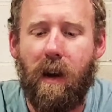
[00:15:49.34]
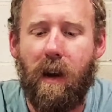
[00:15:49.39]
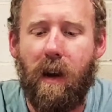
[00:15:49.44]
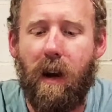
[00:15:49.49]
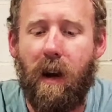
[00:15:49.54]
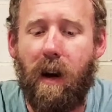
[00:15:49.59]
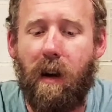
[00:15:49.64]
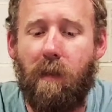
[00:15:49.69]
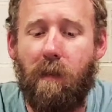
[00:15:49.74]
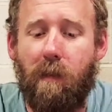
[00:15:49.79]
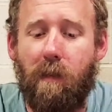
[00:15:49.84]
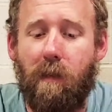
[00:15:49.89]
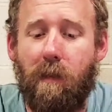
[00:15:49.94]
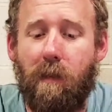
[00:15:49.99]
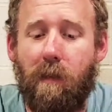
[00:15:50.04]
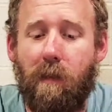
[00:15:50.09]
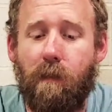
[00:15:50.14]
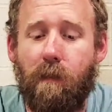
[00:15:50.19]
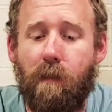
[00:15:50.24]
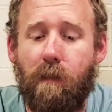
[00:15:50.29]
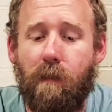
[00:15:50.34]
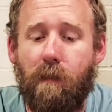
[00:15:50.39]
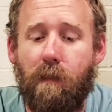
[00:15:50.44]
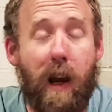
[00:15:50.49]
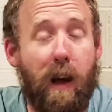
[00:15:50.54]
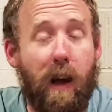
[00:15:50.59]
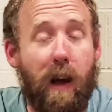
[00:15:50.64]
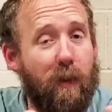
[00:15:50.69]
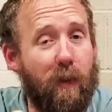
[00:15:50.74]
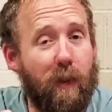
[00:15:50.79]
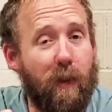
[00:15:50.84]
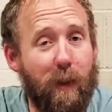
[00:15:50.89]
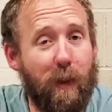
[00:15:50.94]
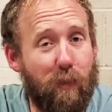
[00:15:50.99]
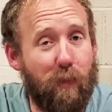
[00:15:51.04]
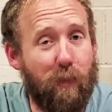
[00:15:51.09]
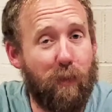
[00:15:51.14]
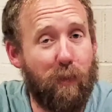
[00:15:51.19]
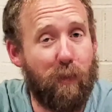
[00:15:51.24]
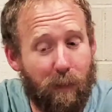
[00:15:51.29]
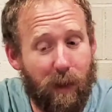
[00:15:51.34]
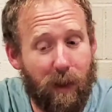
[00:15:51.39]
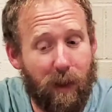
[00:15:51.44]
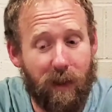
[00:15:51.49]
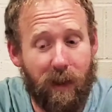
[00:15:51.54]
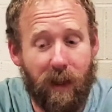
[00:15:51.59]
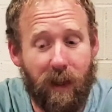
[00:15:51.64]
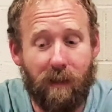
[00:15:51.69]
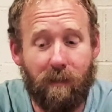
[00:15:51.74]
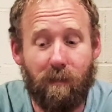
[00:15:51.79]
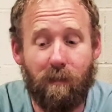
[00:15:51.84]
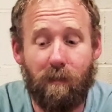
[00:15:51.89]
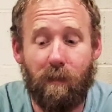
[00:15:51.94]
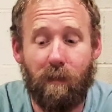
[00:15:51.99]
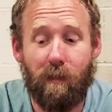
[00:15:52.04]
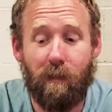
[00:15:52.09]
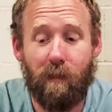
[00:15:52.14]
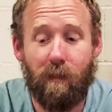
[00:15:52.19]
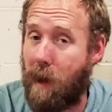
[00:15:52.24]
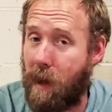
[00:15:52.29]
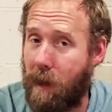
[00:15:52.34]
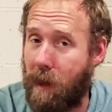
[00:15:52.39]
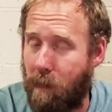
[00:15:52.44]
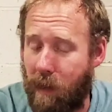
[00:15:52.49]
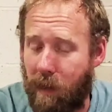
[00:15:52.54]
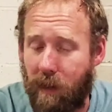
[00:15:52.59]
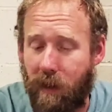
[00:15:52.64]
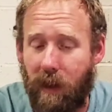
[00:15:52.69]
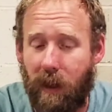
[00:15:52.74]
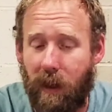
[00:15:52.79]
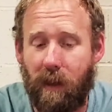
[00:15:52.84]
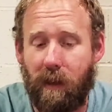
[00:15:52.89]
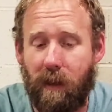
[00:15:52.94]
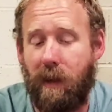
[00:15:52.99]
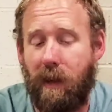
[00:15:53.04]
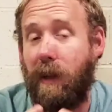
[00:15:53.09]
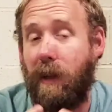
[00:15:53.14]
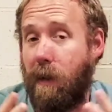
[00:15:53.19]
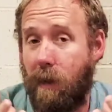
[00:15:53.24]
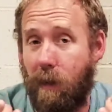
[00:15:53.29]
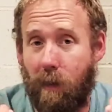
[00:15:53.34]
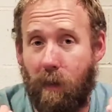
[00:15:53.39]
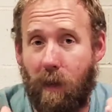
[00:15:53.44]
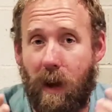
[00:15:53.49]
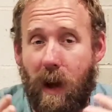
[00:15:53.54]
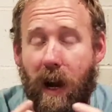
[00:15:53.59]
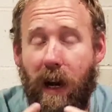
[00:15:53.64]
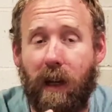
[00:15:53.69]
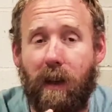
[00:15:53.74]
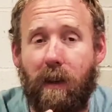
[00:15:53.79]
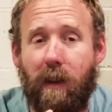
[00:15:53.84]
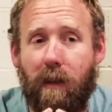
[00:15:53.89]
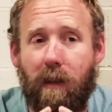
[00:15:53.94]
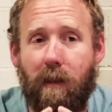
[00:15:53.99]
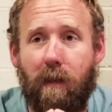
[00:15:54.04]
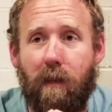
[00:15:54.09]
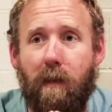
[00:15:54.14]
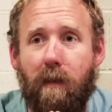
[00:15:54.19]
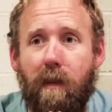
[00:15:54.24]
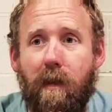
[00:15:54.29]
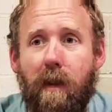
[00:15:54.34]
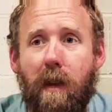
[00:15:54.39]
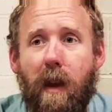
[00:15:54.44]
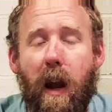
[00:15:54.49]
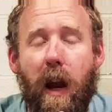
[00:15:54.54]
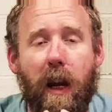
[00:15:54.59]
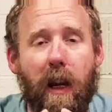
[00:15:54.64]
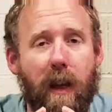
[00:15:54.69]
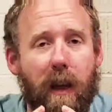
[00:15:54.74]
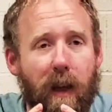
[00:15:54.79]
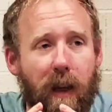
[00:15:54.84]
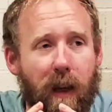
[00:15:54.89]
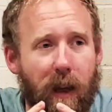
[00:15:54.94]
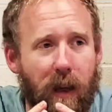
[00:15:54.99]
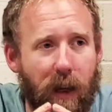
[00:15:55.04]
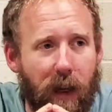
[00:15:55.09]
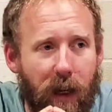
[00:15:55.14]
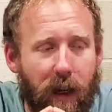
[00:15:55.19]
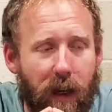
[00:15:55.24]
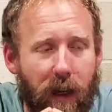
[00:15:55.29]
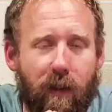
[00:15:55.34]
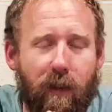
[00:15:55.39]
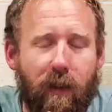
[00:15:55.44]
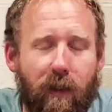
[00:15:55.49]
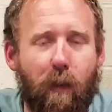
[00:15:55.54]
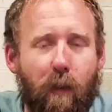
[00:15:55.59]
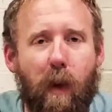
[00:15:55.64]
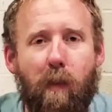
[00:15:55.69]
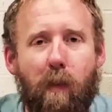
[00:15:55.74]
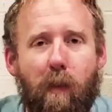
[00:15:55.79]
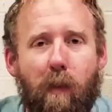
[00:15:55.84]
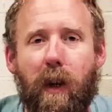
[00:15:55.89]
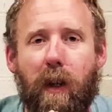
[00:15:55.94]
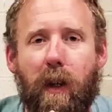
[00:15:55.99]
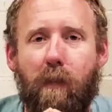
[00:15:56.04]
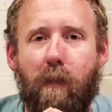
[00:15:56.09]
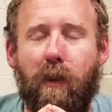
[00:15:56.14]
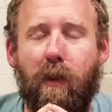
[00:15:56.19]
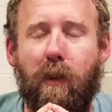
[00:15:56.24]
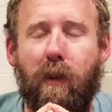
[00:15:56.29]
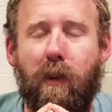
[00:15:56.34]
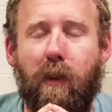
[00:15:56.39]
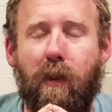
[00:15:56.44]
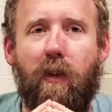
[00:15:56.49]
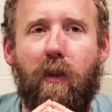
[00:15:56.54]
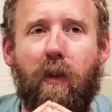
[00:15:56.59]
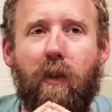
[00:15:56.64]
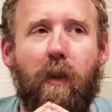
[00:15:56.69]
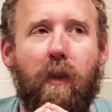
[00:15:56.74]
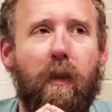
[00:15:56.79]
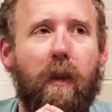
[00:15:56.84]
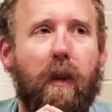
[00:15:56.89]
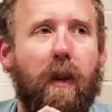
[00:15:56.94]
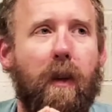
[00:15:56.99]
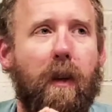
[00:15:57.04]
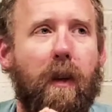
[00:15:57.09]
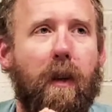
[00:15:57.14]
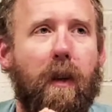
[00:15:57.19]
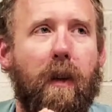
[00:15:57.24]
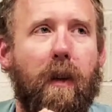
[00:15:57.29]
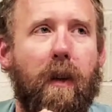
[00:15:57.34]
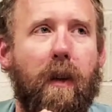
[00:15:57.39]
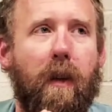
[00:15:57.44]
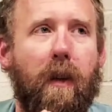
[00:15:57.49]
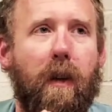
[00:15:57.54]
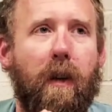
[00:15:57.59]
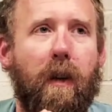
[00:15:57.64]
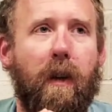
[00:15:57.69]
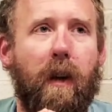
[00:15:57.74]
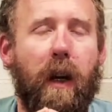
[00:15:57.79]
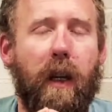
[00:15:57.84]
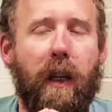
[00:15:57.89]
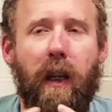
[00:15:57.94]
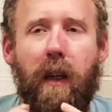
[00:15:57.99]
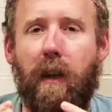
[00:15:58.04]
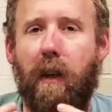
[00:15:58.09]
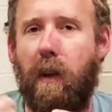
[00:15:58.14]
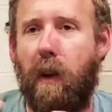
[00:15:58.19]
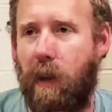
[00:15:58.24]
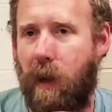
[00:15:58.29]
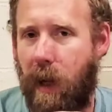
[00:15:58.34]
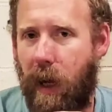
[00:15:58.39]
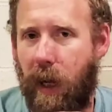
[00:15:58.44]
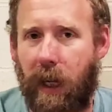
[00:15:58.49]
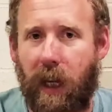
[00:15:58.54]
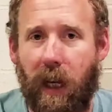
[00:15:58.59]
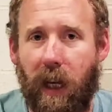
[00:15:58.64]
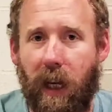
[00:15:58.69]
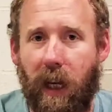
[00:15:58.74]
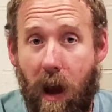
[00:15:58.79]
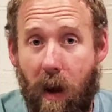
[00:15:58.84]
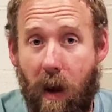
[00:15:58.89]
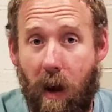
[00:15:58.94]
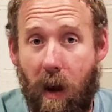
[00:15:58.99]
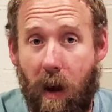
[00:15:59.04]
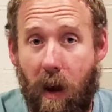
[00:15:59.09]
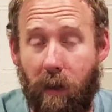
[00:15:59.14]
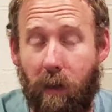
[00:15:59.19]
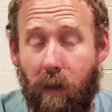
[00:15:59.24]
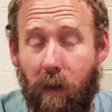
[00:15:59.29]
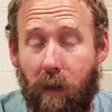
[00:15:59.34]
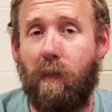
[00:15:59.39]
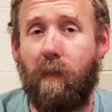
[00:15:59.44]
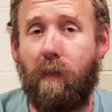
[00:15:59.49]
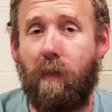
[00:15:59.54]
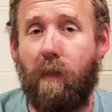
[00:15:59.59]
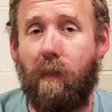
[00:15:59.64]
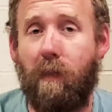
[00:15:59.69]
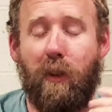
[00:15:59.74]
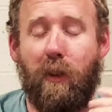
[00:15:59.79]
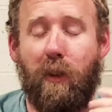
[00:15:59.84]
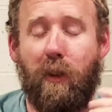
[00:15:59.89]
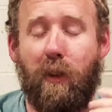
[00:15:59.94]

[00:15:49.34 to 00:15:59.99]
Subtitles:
I also need predictability and dependability. I do. I need a somewhat predictable schedule. I need to know that I can count on you, that you're